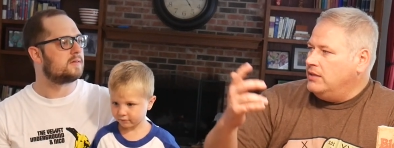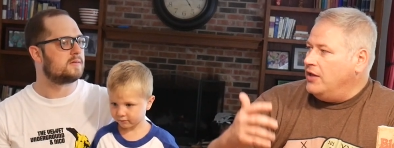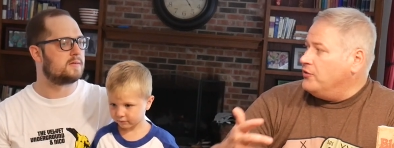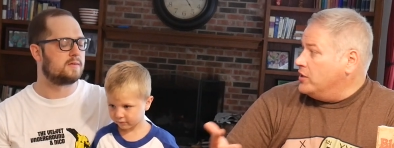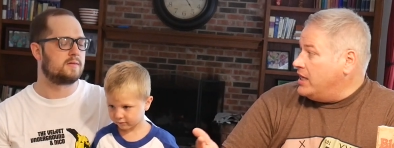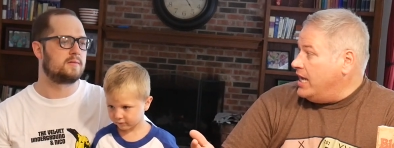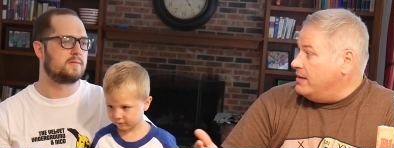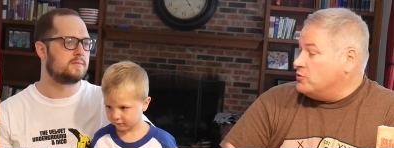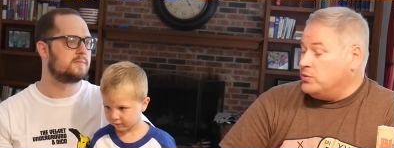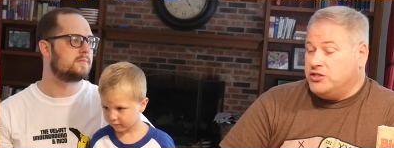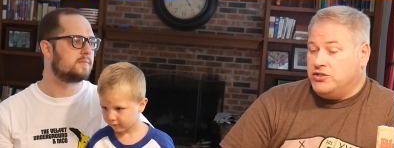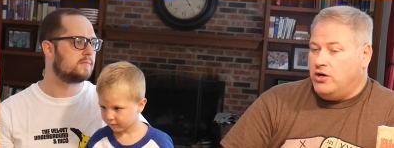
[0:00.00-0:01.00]
Speaker 1: other games,
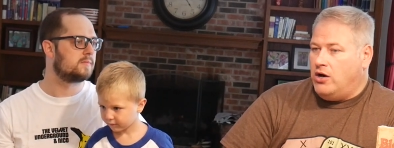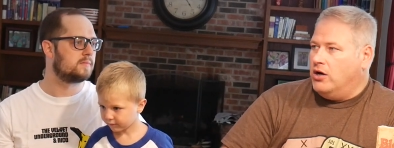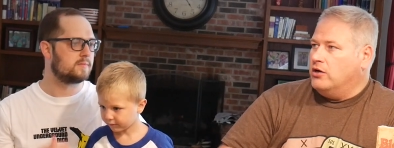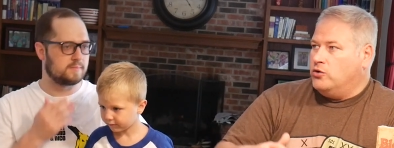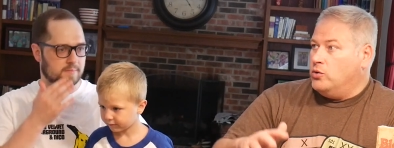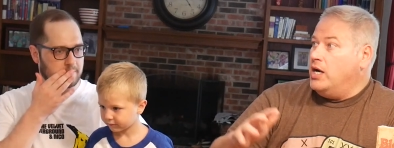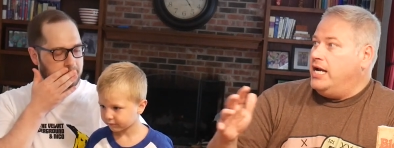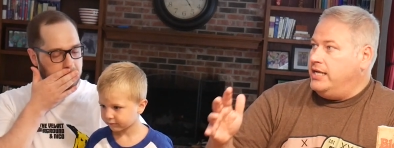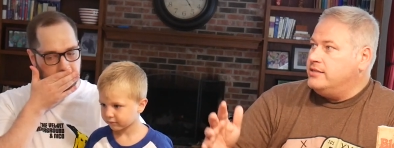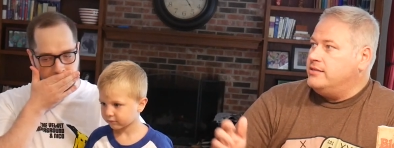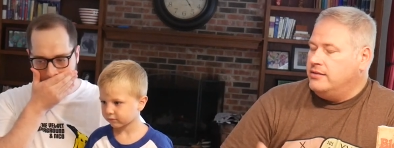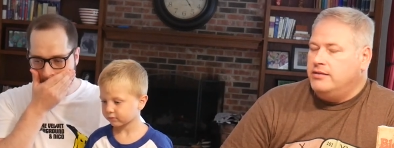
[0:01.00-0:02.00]
which are
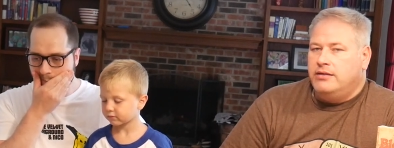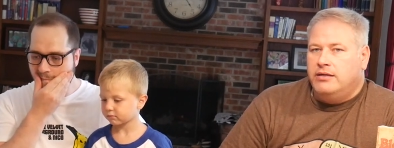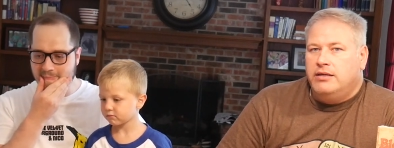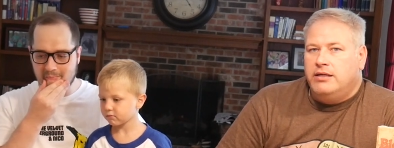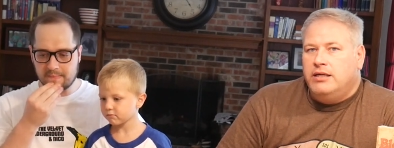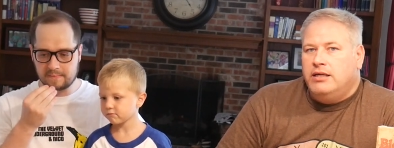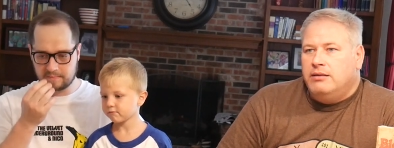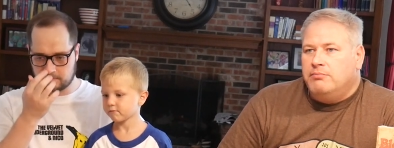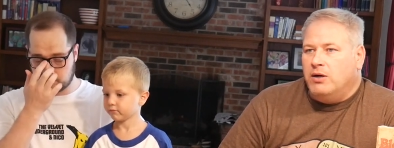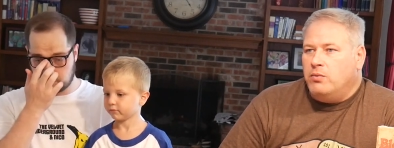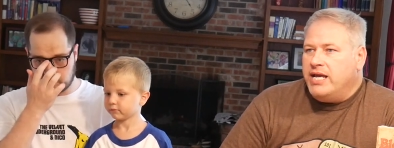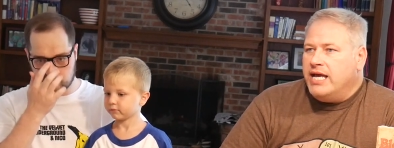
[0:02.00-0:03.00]
great.
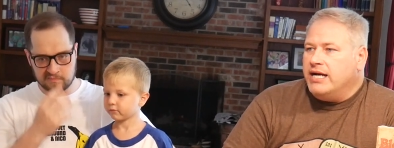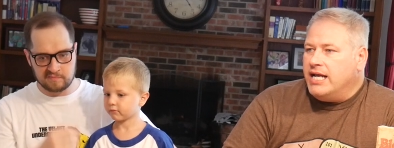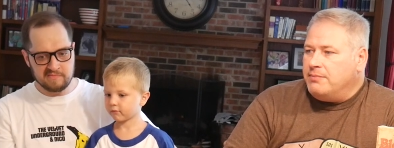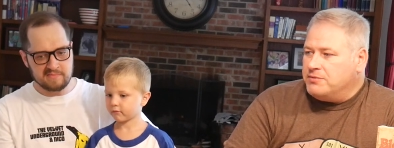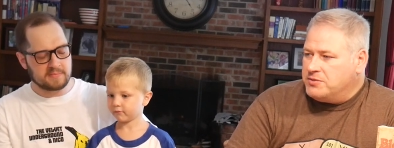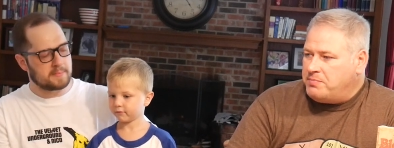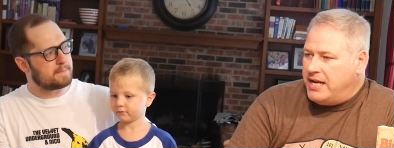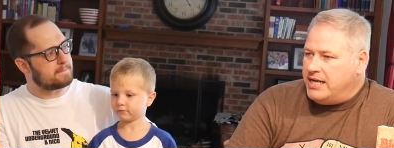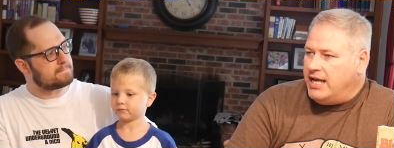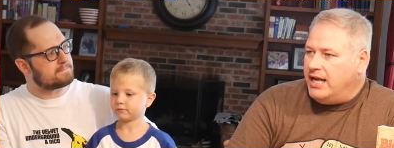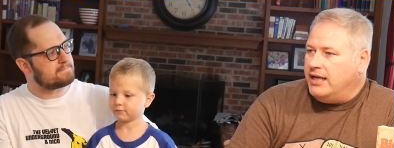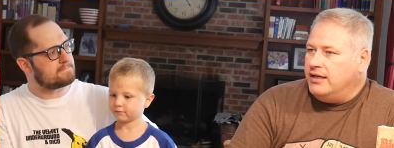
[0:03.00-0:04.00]
But we ended up
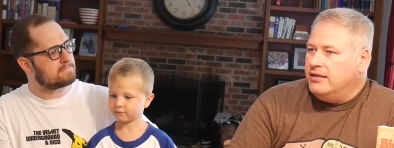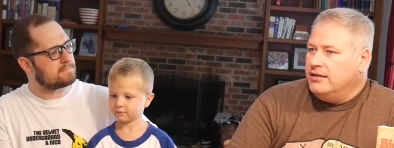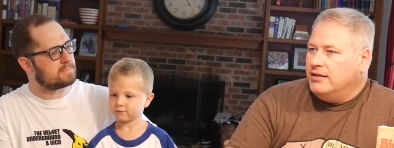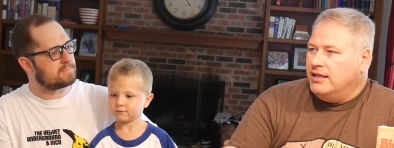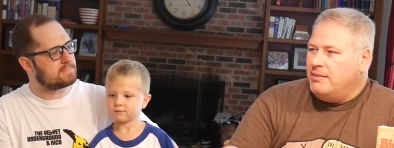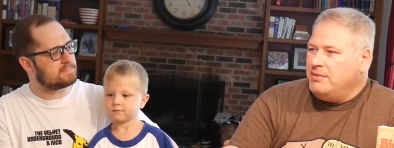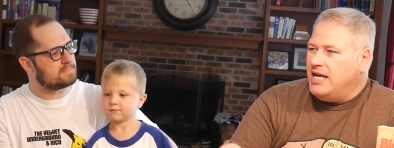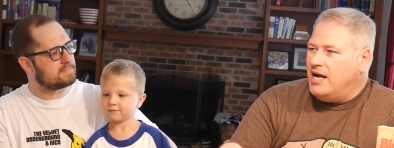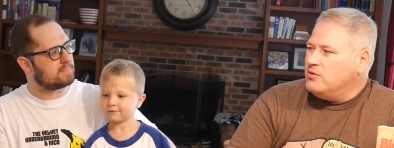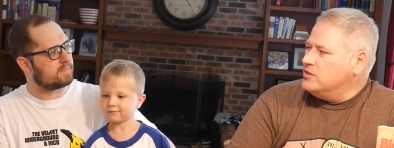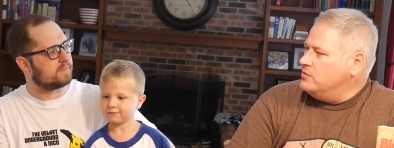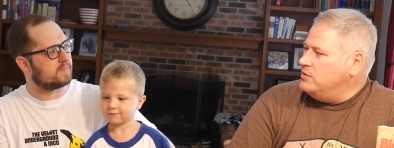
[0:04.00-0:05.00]
spending how many
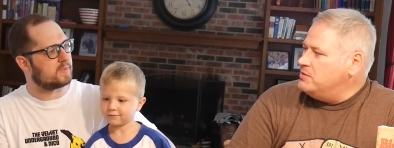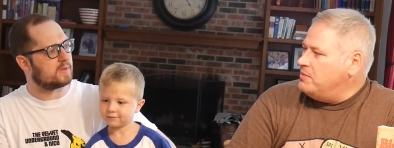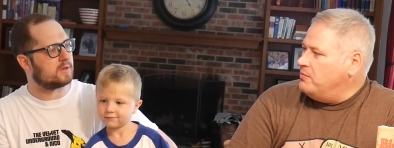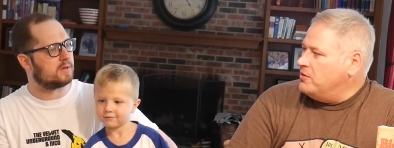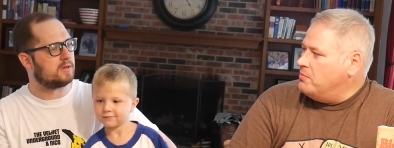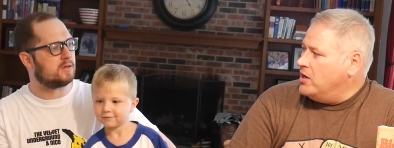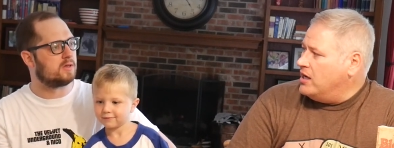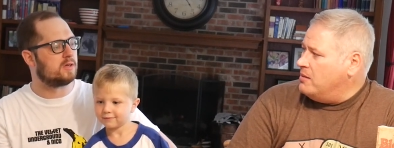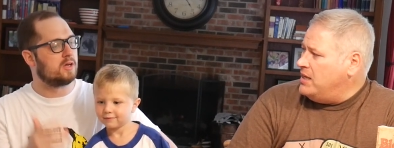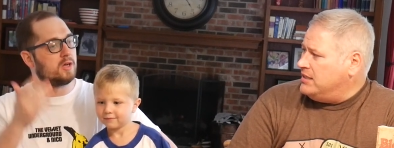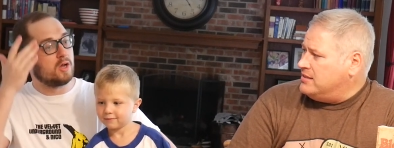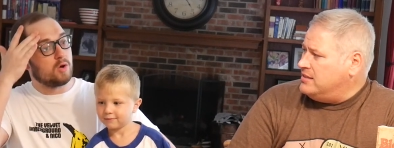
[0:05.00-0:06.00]
hours did we spend with
Speaker 2: Mark?
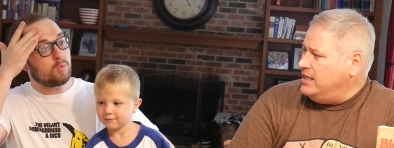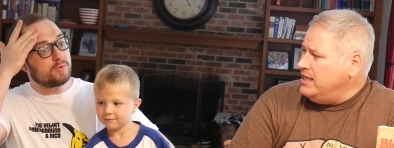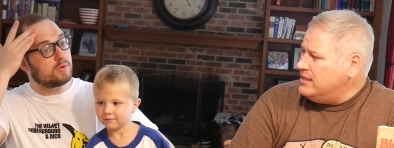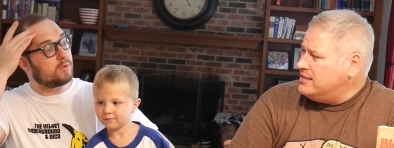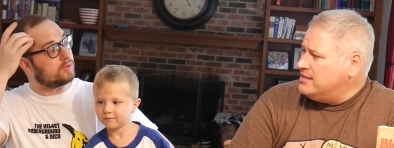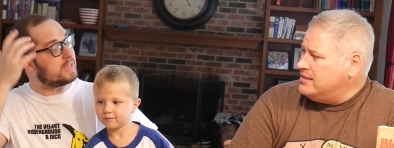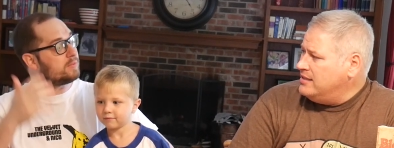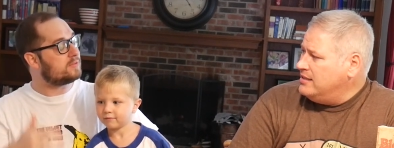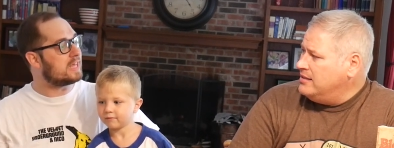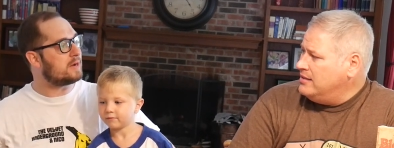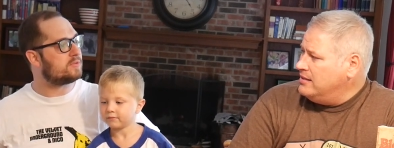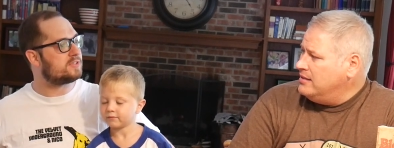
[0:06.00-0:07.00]
About six. Well,
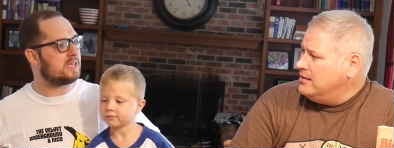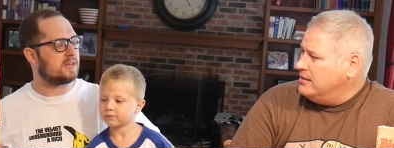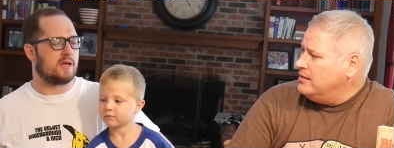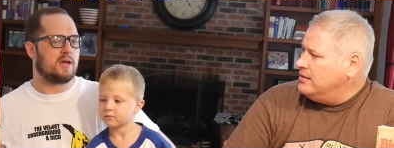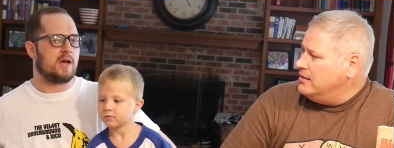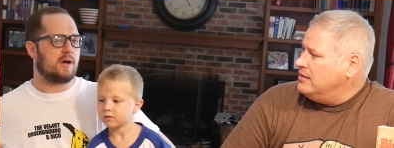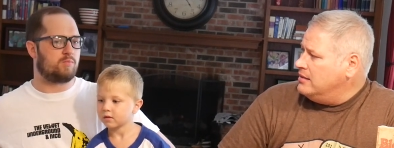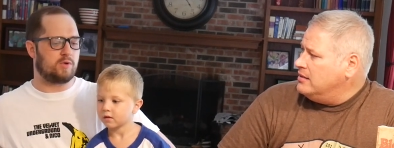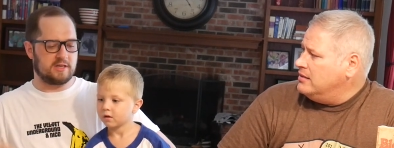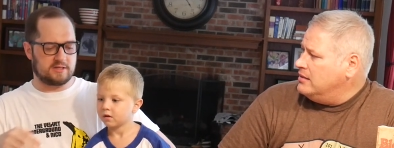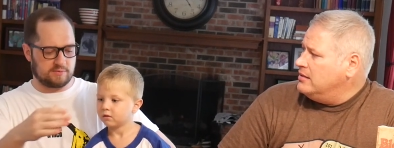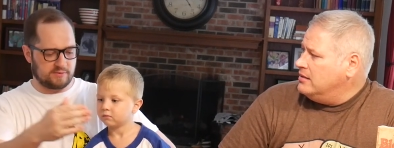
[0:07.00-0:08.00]
that, that was it.
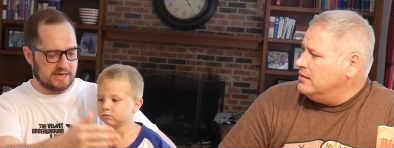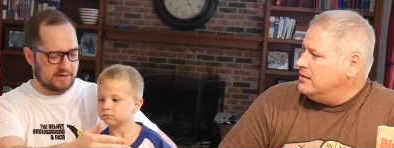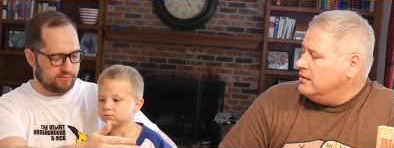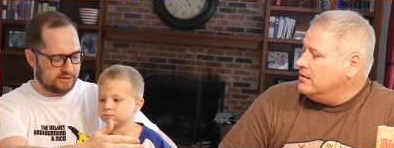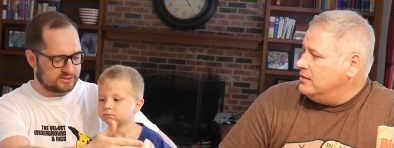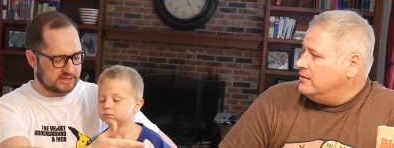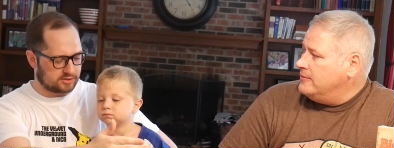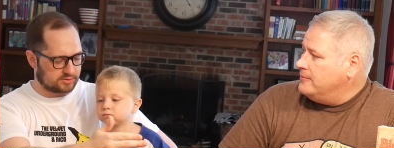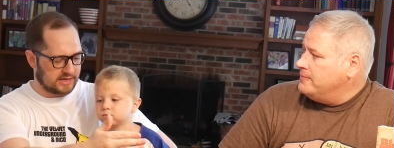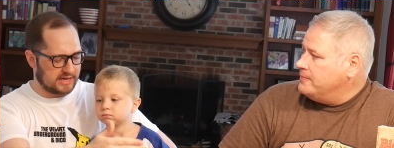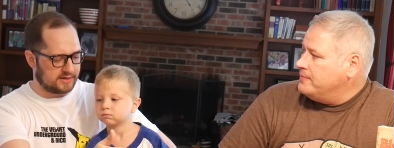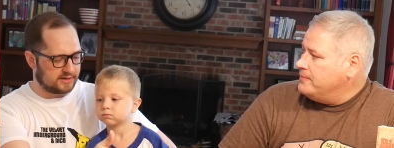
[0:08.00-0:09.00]
We we had we
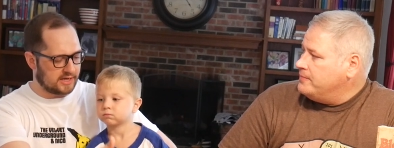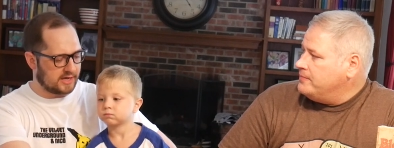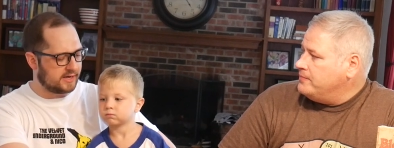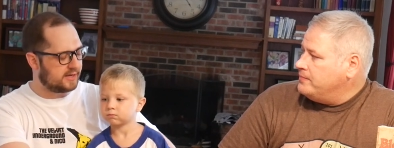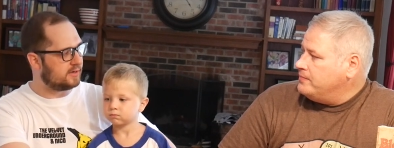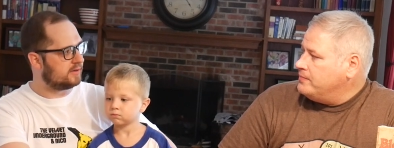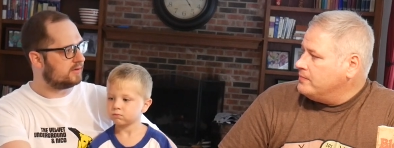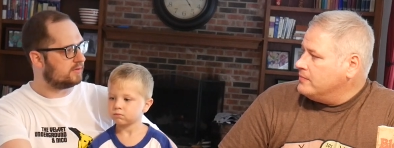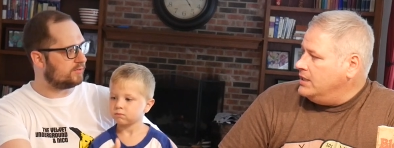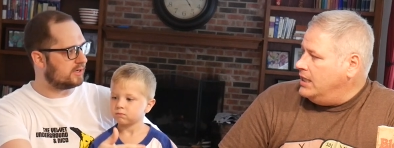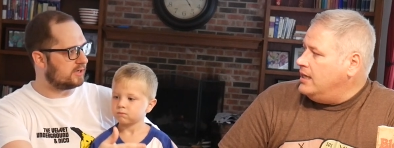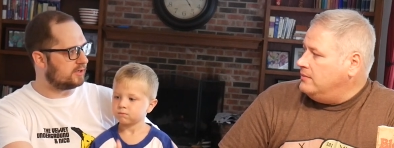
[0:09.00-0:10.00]
scheduled hey at nine
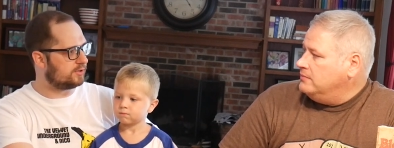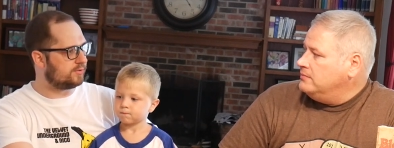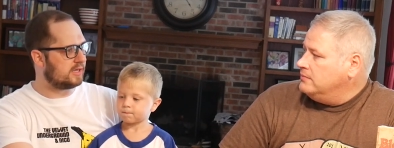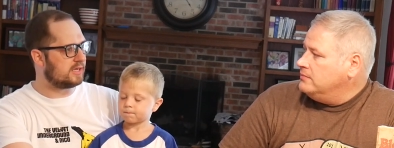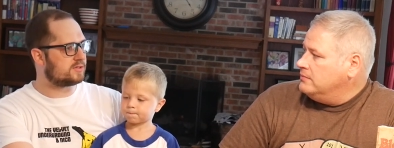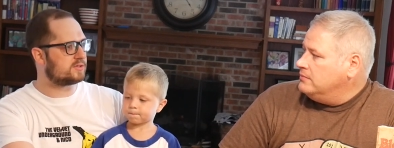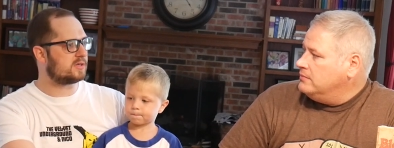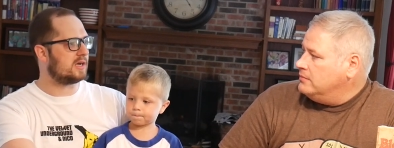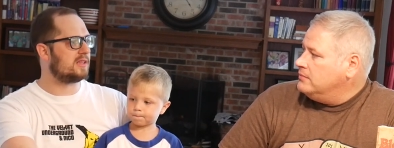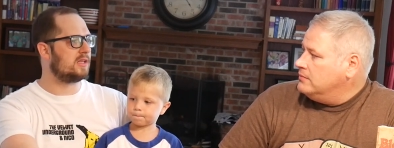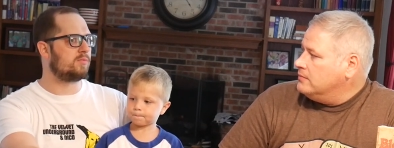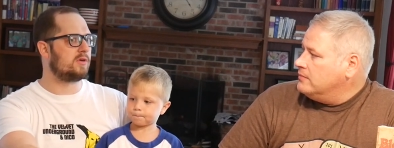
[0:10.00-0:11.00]
we're yeah. gonna do this,
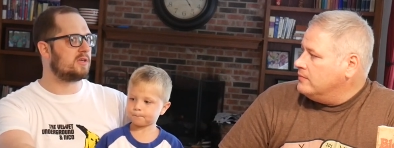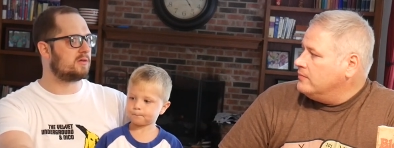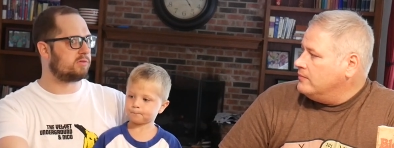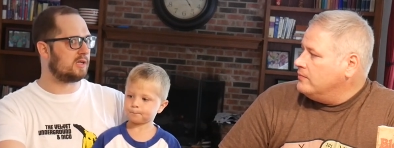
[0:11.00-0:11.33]
and then we didn't